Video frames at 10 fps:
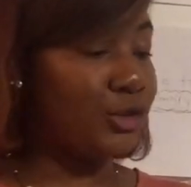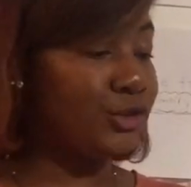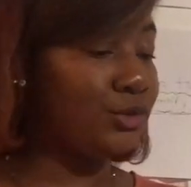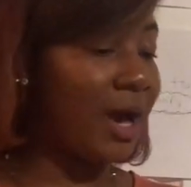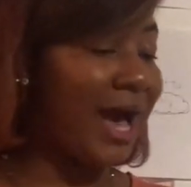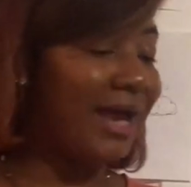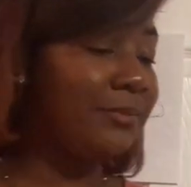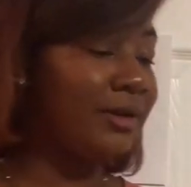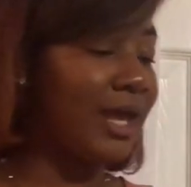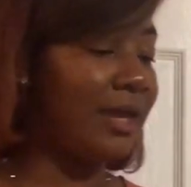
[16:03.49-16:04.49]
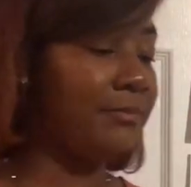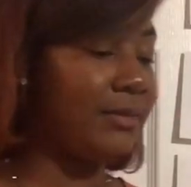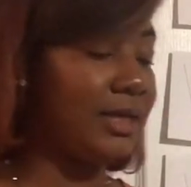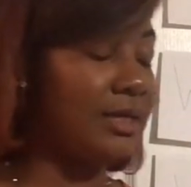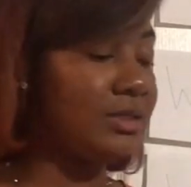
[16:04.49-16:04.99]
To hibernate
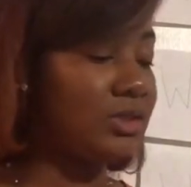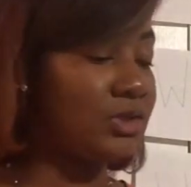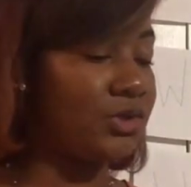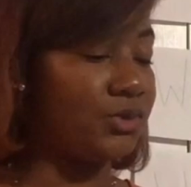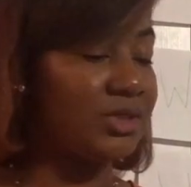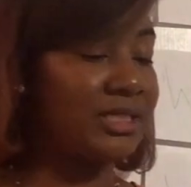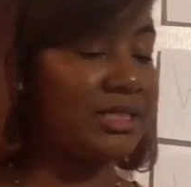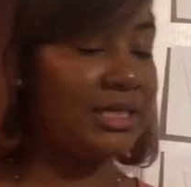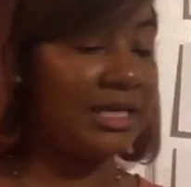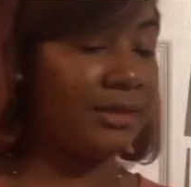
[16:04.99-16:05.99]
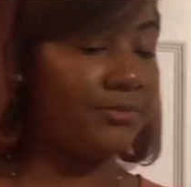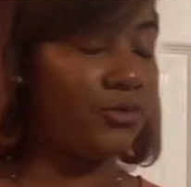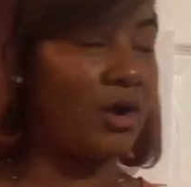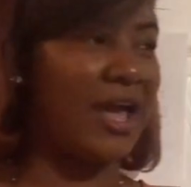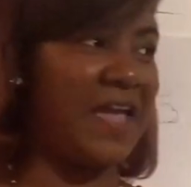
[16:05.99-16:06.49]
means to sleep
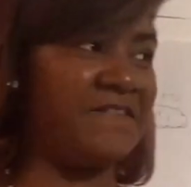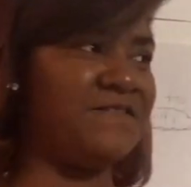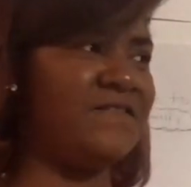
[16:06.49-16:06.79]
for a